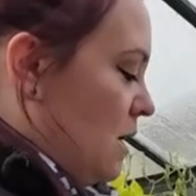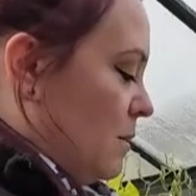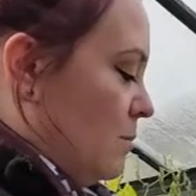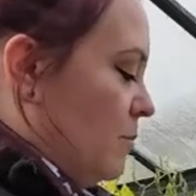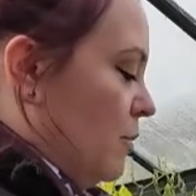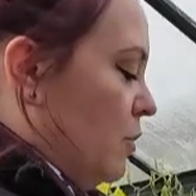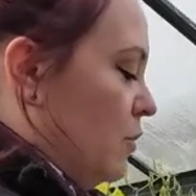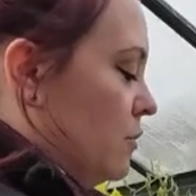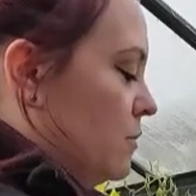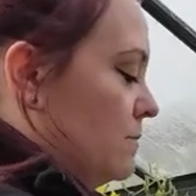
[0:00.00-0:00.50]

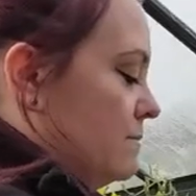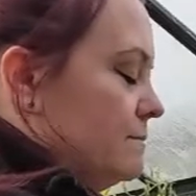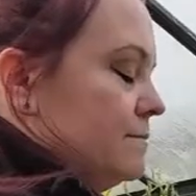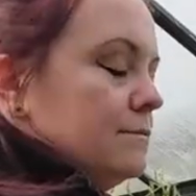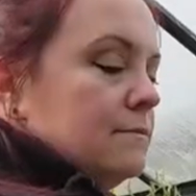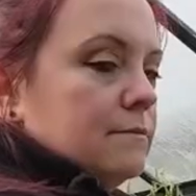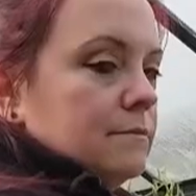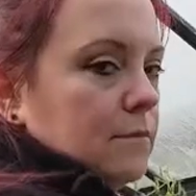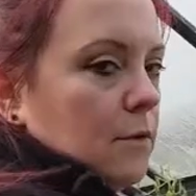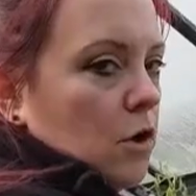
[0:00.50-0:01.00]
But,
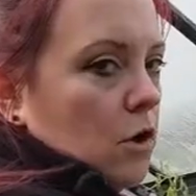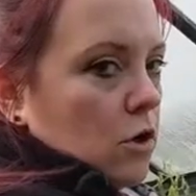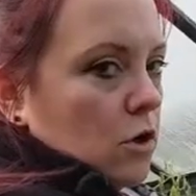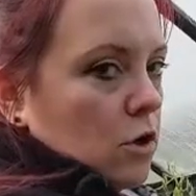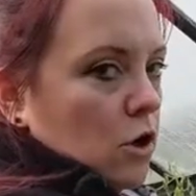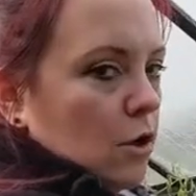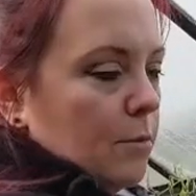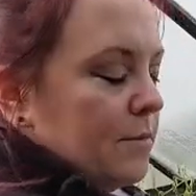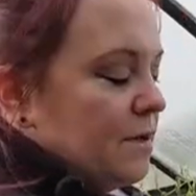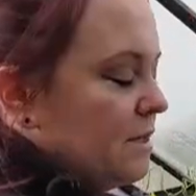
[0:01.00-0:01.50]
more
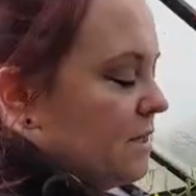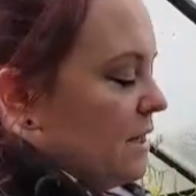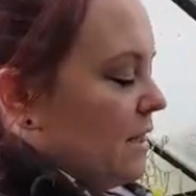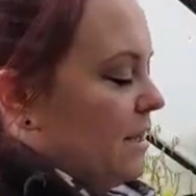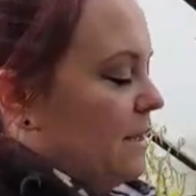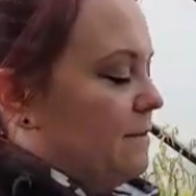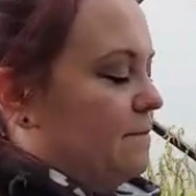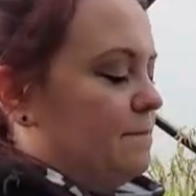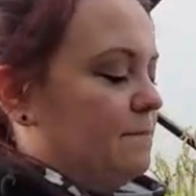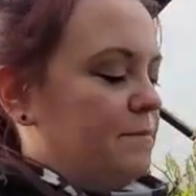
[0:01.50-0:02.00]

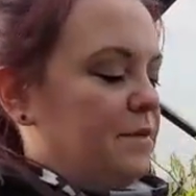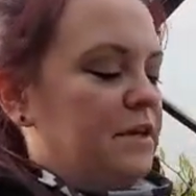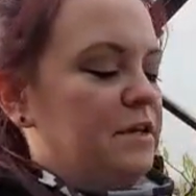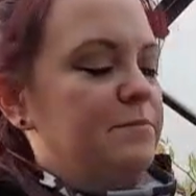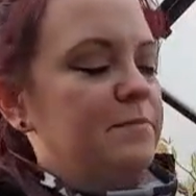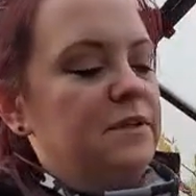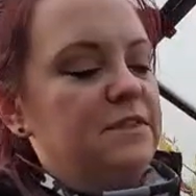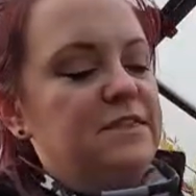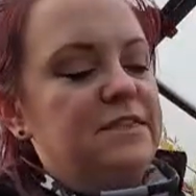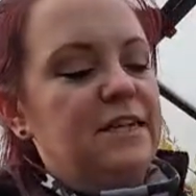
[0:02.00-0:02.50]
commonly,
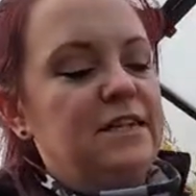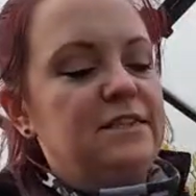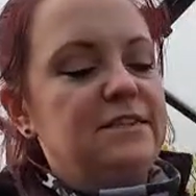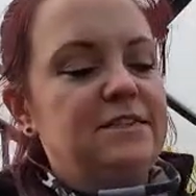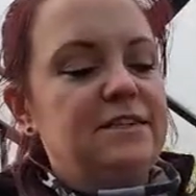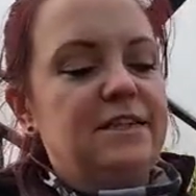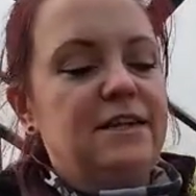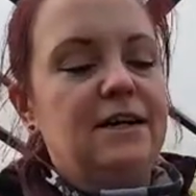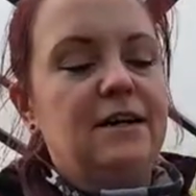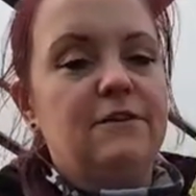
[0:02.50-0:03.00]
people tend
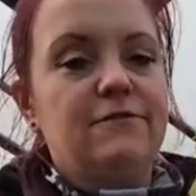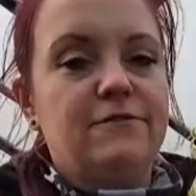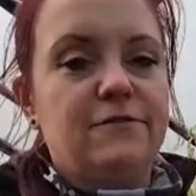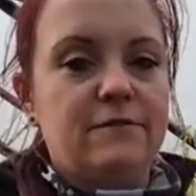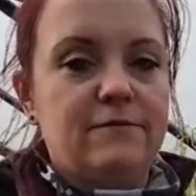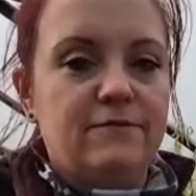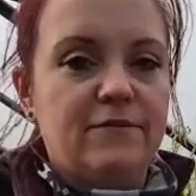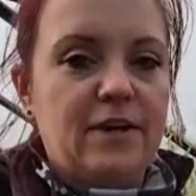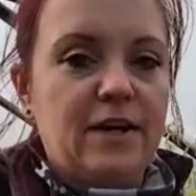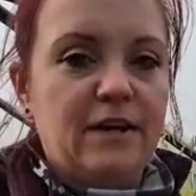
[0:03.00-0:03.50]
to have
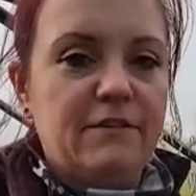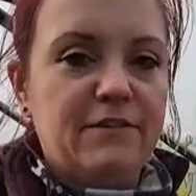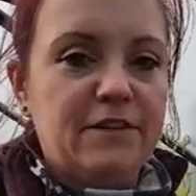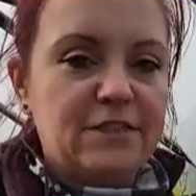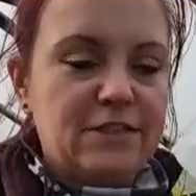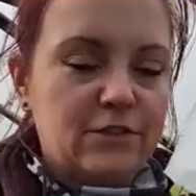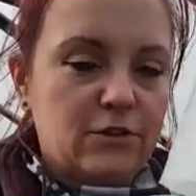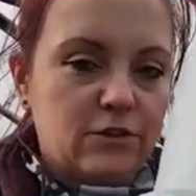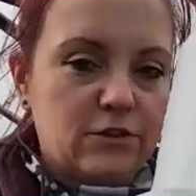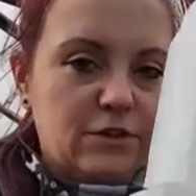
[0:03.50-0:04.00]

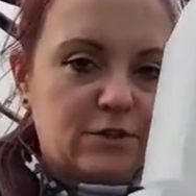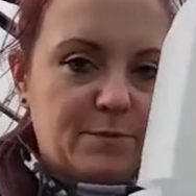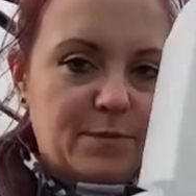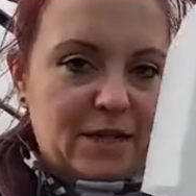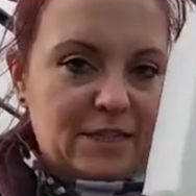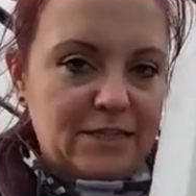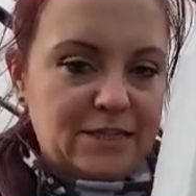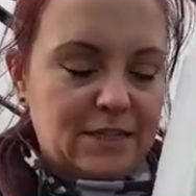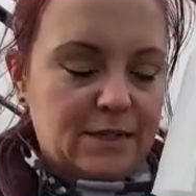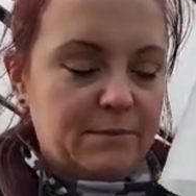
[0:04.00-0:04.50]
various sort of
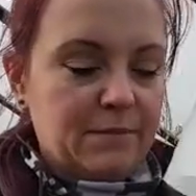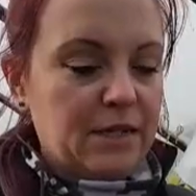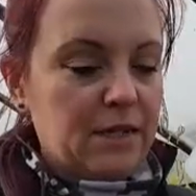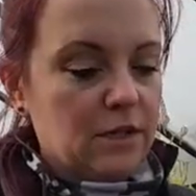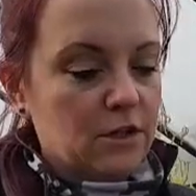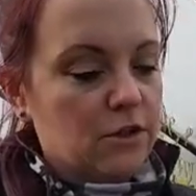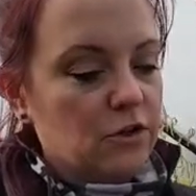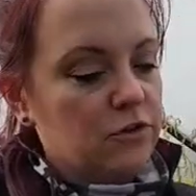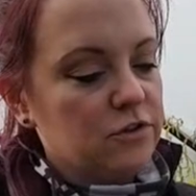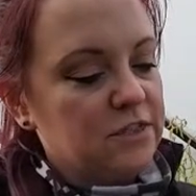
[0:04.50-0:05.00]
plastic
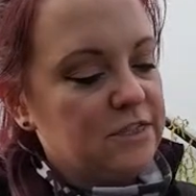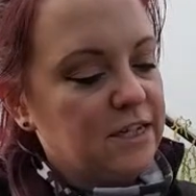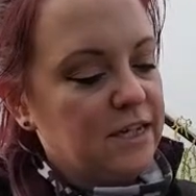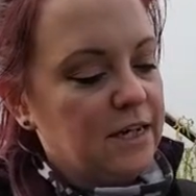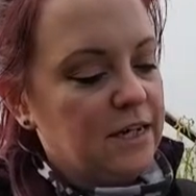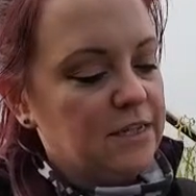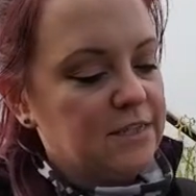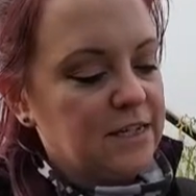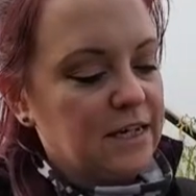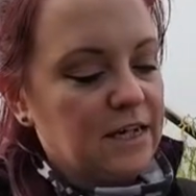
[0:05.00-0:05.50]
milk
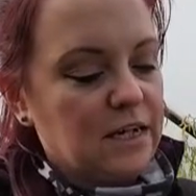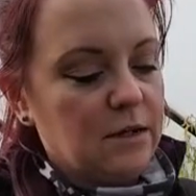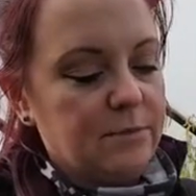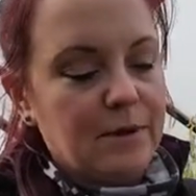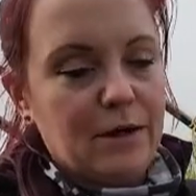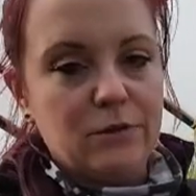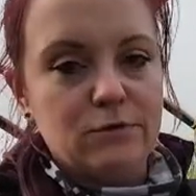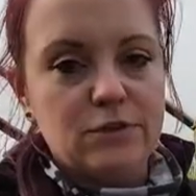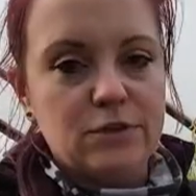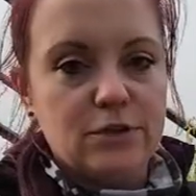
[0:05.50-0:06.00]
containers hanging
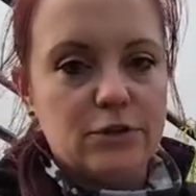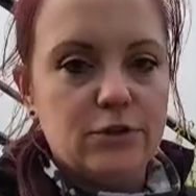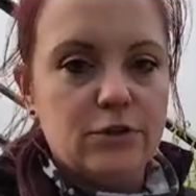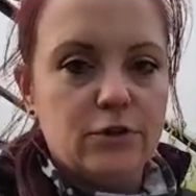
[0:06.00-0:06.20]
about at